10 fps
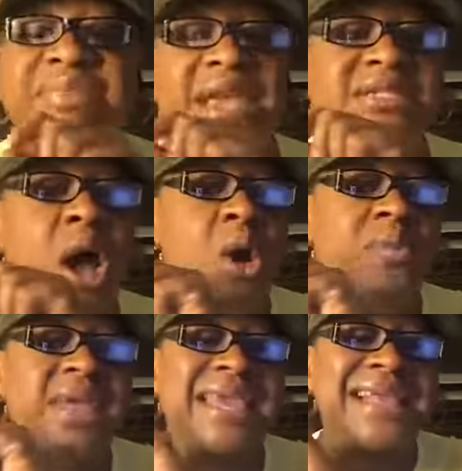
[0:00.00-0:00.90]
things
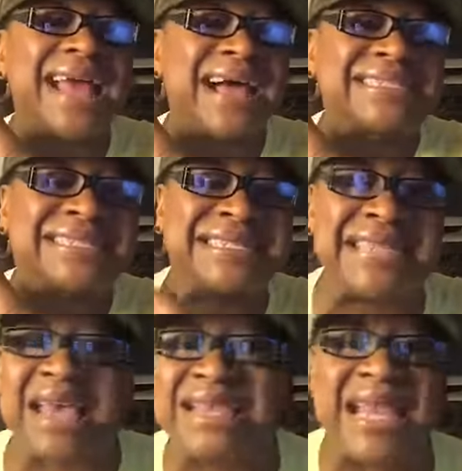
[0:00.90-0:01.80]
only get
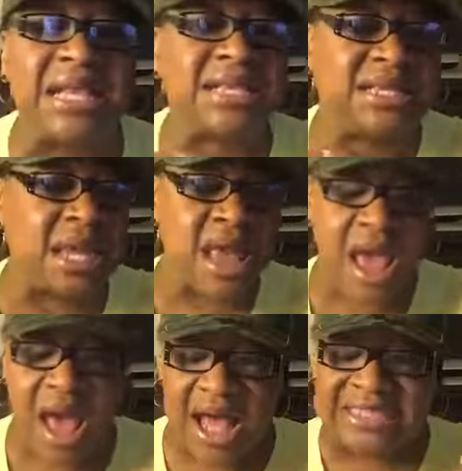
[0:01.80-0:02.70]
set, de- de-
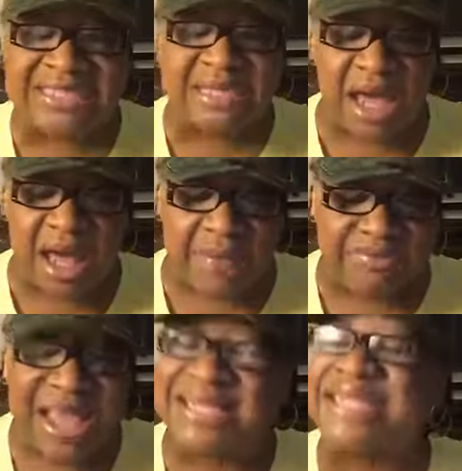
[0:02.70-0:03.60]
uh, uh,
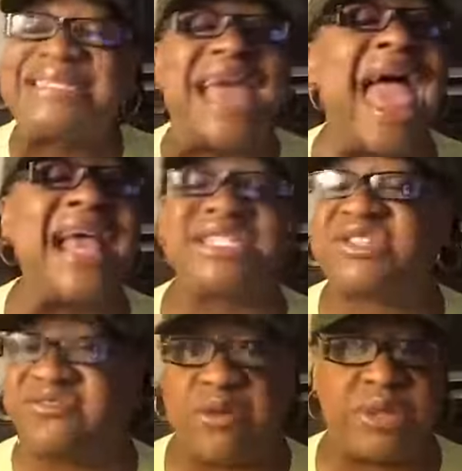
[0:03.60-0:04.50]

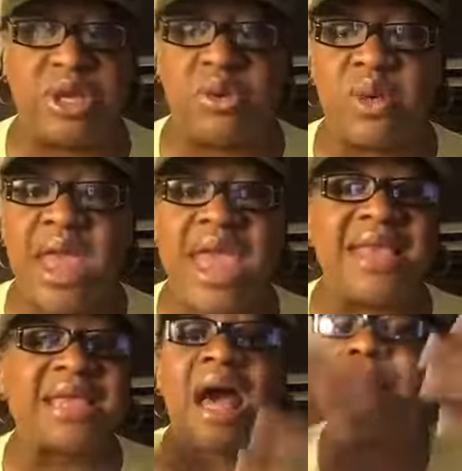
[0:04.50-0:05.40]
detached from you
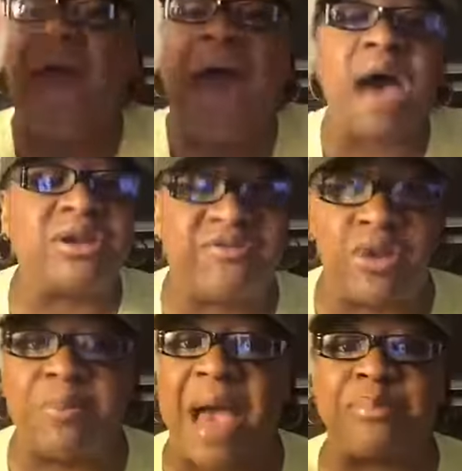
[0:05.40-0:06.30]
and come out of
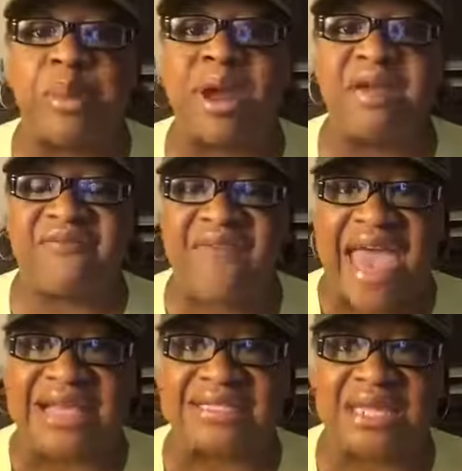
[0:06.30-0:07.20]
you by praying, and
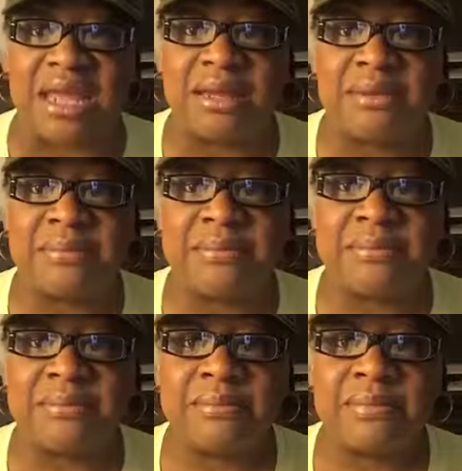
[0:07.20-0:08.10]
fasting.
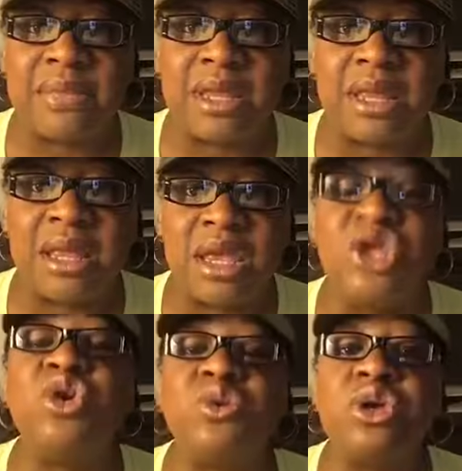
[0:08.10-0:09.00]

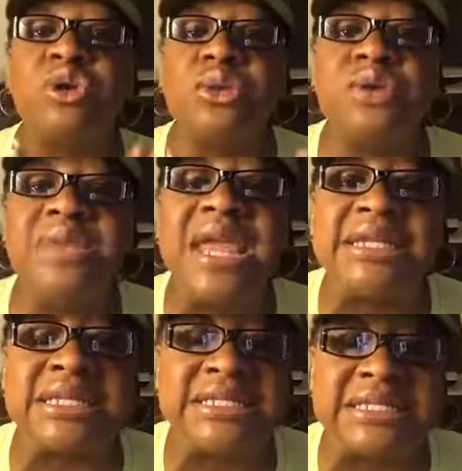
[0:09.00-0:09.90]
You, you, you
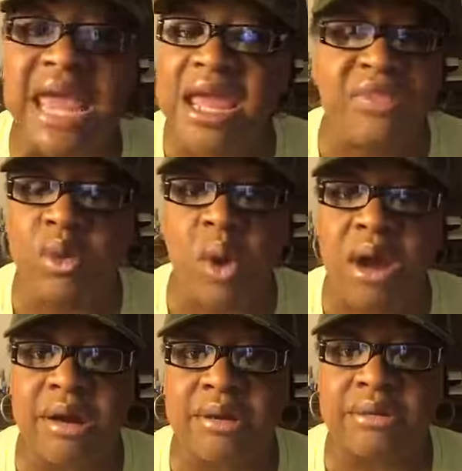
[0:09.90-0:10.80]
need to stay in the
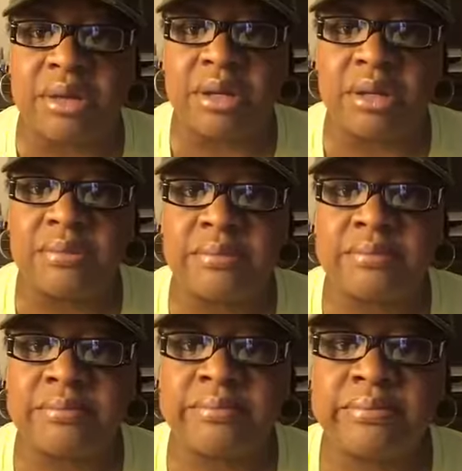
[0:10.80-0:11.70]
word.
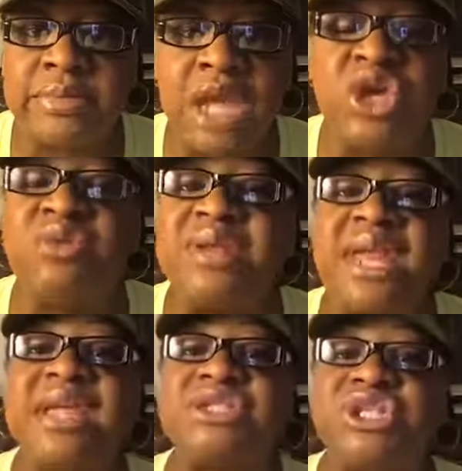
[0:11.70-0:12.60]
You
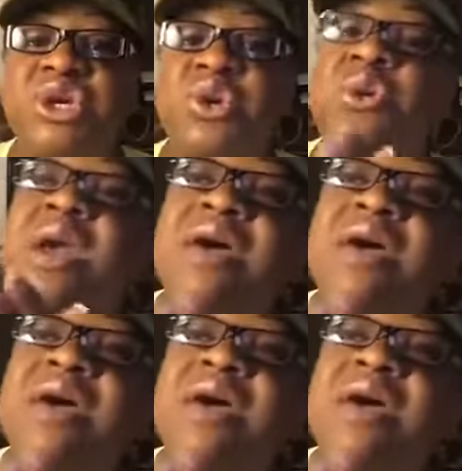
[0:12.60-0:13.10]
need to,